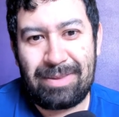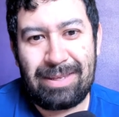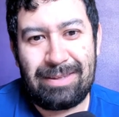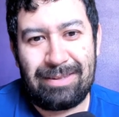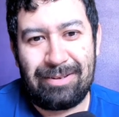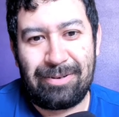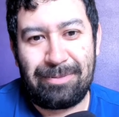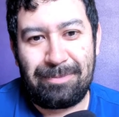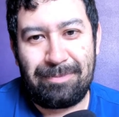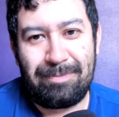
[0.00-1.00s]
you
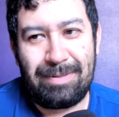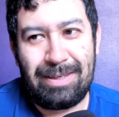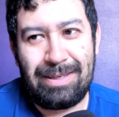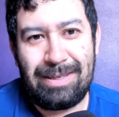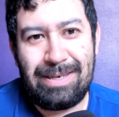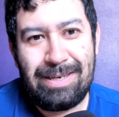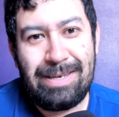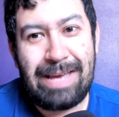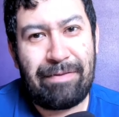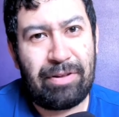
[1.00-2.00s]
know,
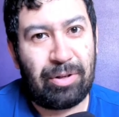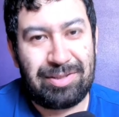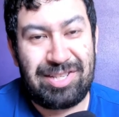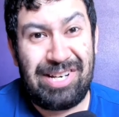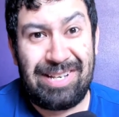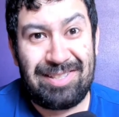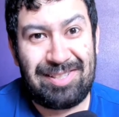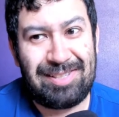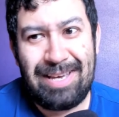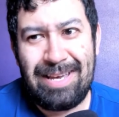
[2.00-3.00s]
he gave the goals a
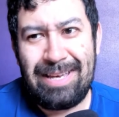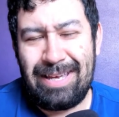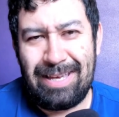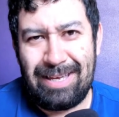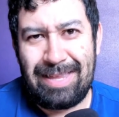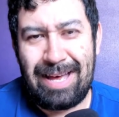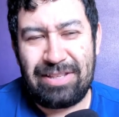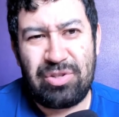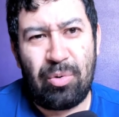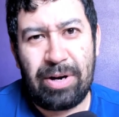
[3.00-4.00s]
chance in
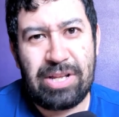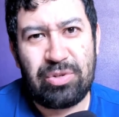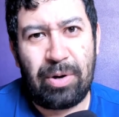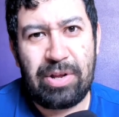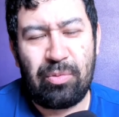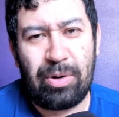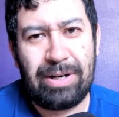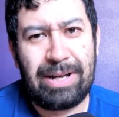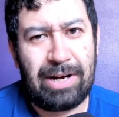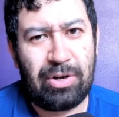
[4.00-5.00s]
that
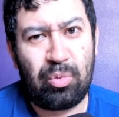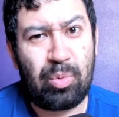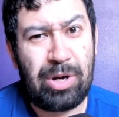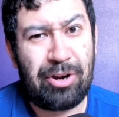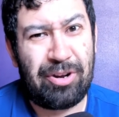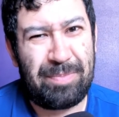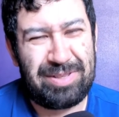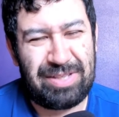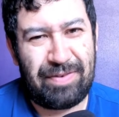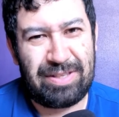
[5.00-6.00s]
2021 kind of weird
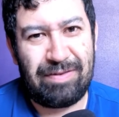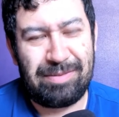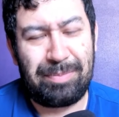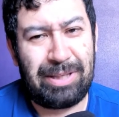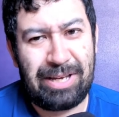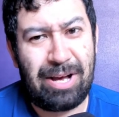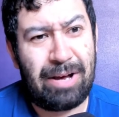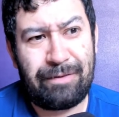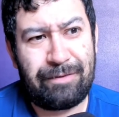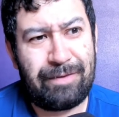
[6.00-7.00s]
Pacific Division
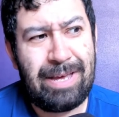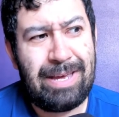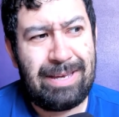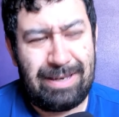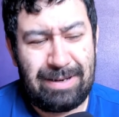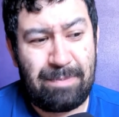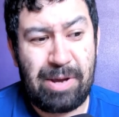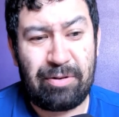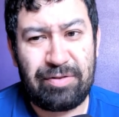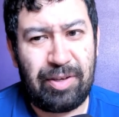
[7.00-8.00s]
playoff in
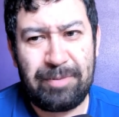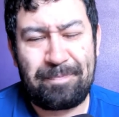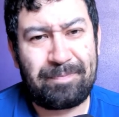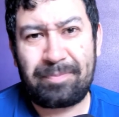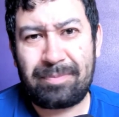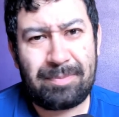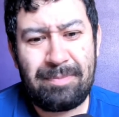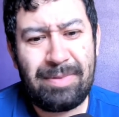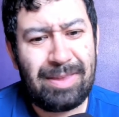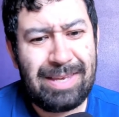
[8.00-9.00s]
Bakersfield.
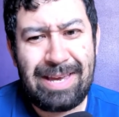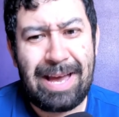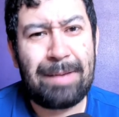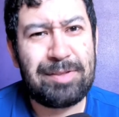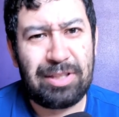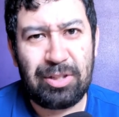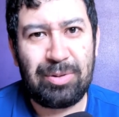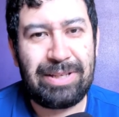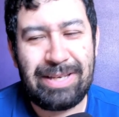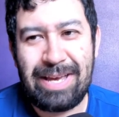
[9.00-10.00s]
He
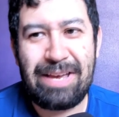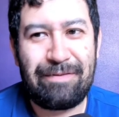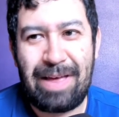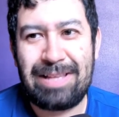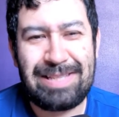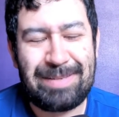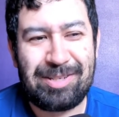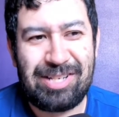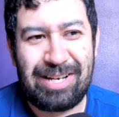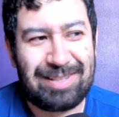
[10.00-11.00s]
absolutely gave that team a
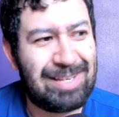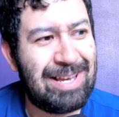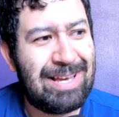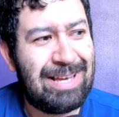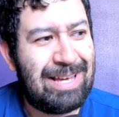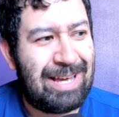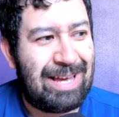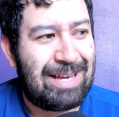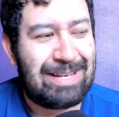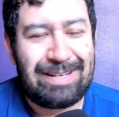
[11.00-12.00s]
chance.
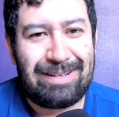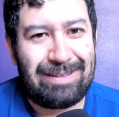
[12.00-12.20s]
And,